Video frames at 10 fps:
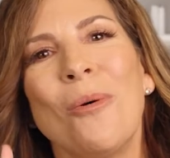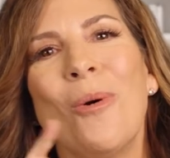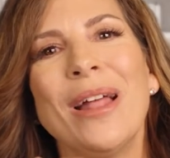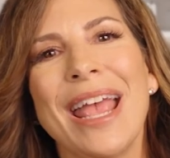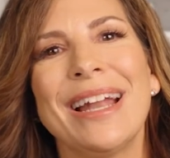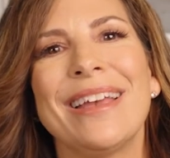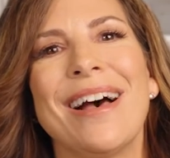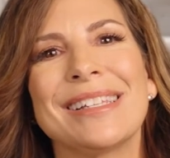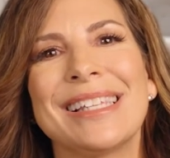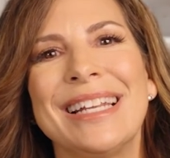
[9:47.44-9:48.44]
One
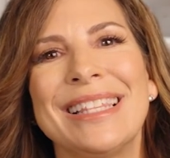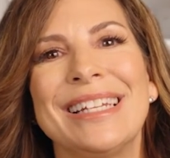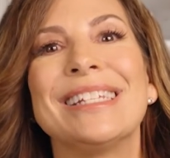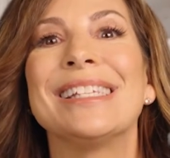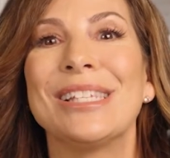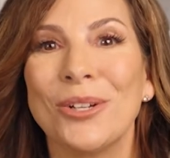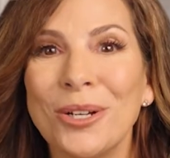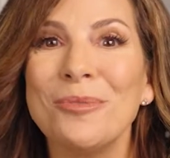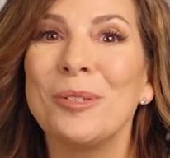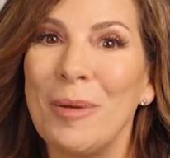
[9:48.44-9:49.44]
antioxidant that
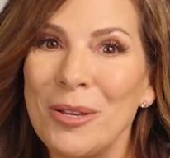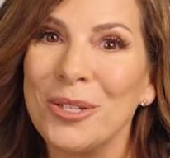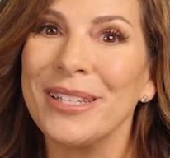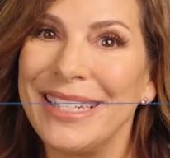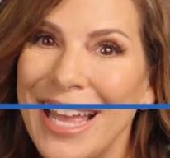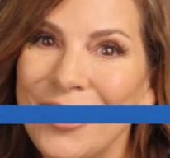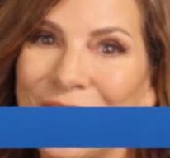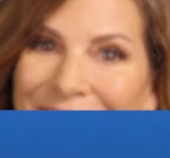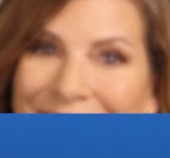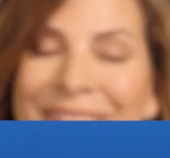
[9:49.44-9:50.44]
deserves special
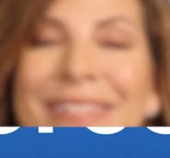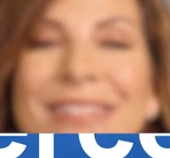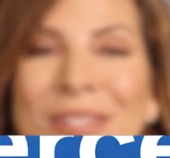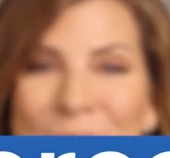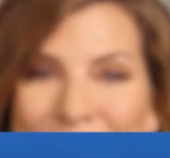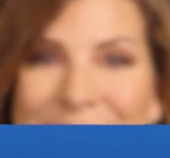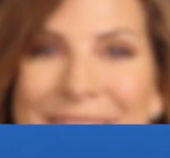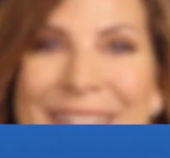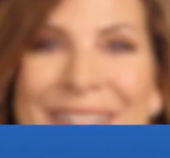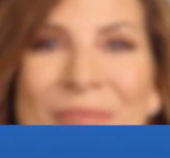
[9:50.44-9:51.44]
attention is
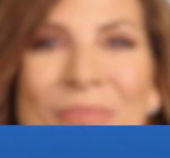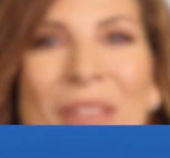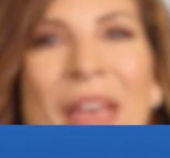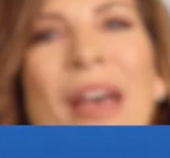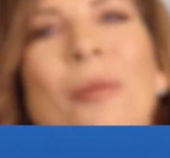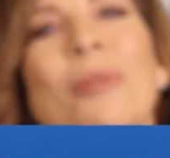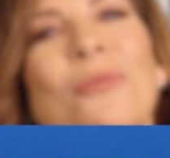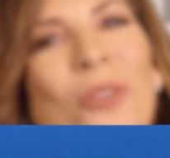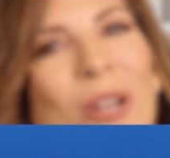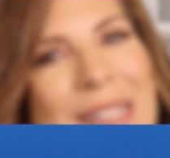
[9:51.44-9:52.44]
quercetin.
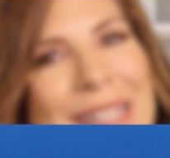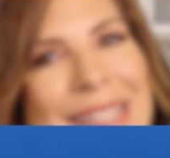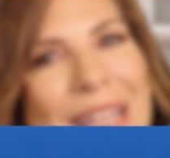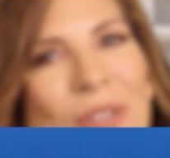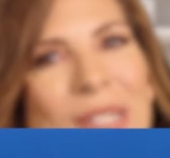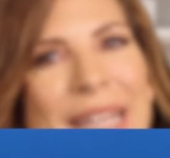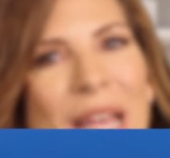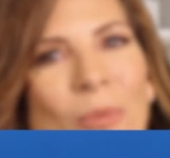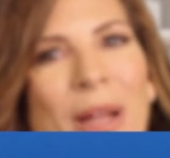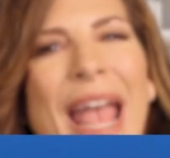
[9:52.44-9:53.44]
But first, let's
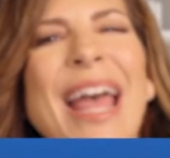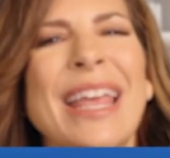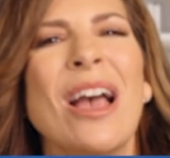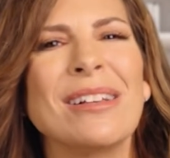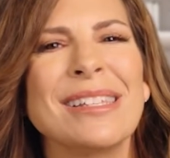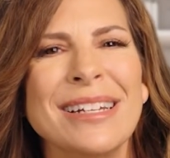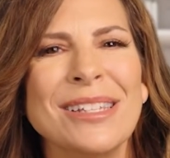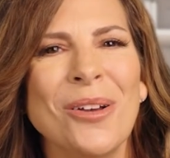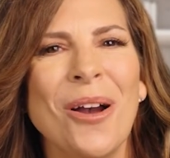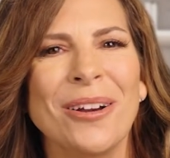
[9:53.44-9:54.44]
understand what
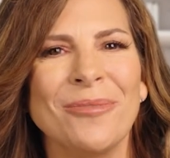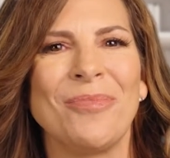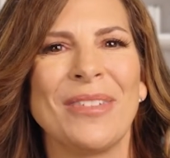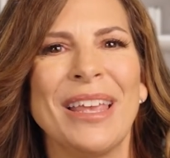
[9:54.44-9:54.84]
antioxidants are.